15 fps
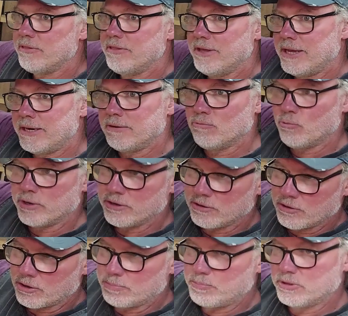then when you
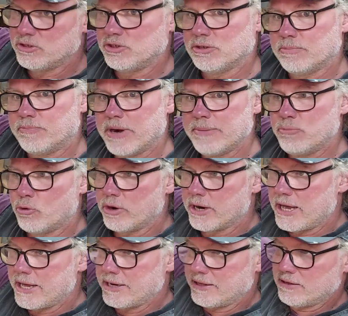go to put your
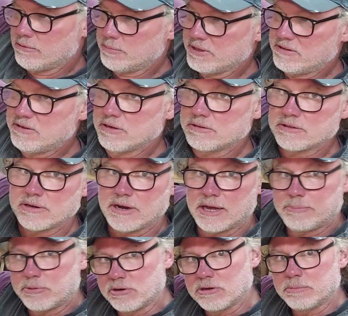breadboard on, it'll be tilted
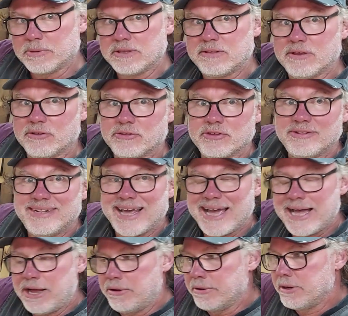up or it'll be tilted
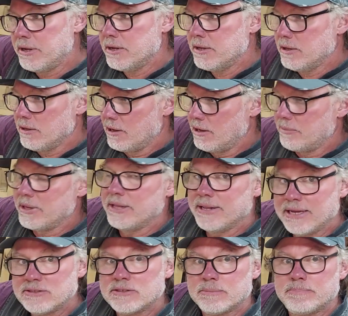down, and
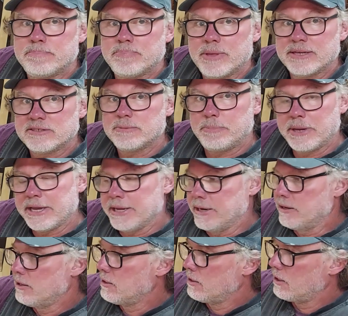that's a
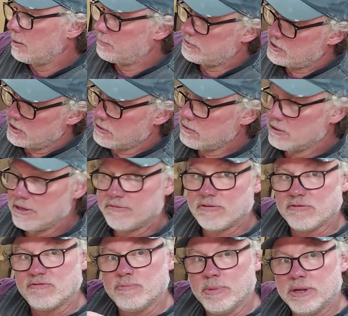pain, particularly if
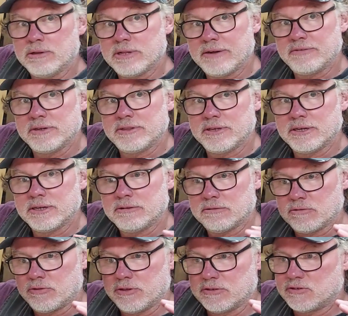you've milled
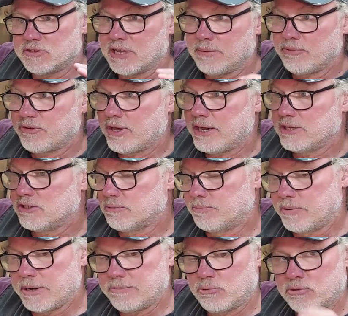everything the same size, the
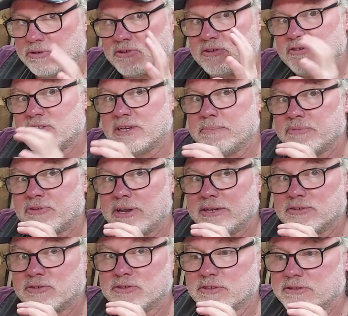breadboard's the same
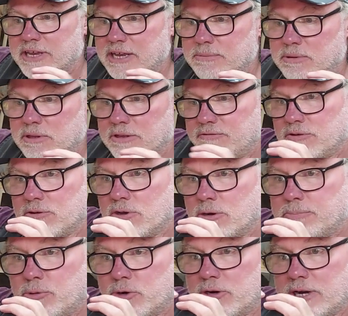size as the table. If you go
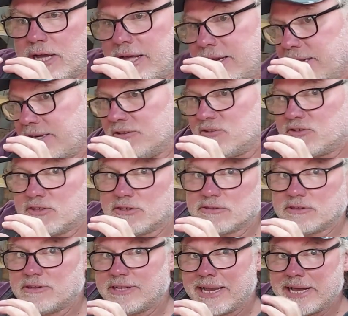to put it on and it's
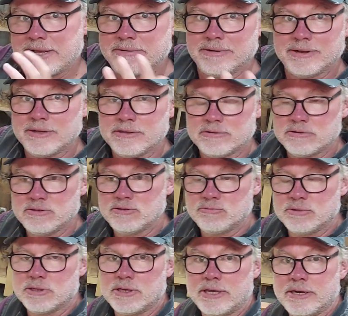tilted down, there isn't
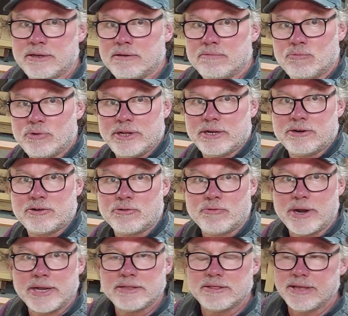really any way to
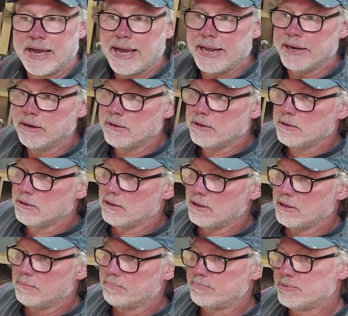correct that,
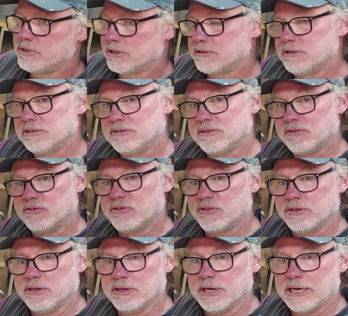particularly since
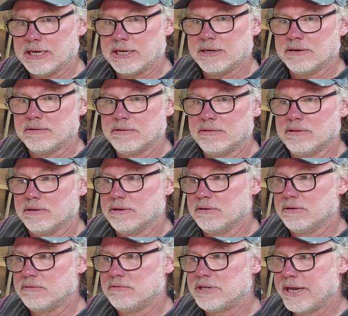
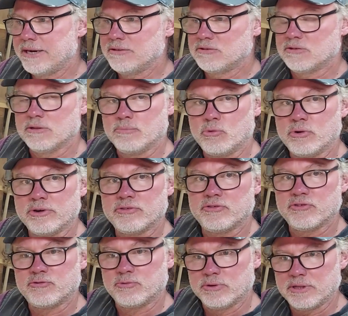the tenons and the
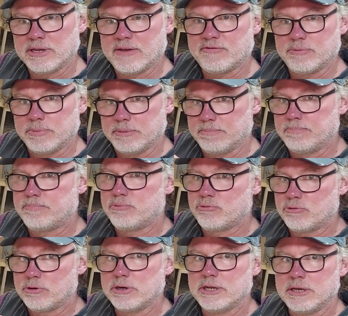mortises really have to be
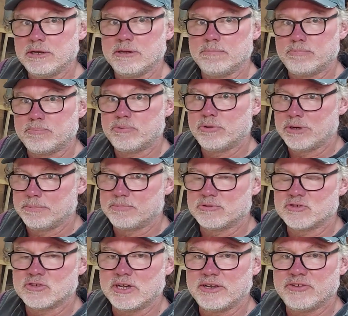pretty
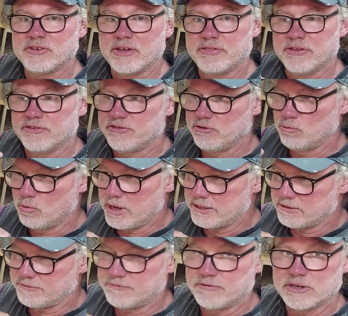precise on this. You
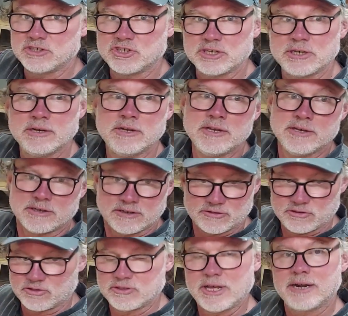want the friction
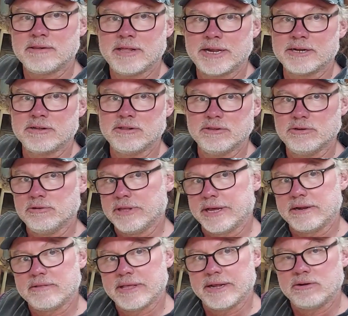because there's not a lot of glue
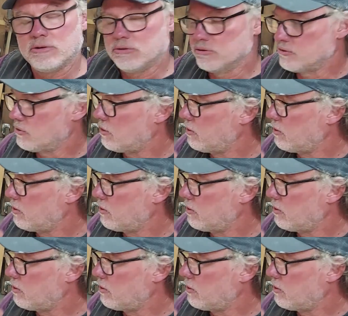that holds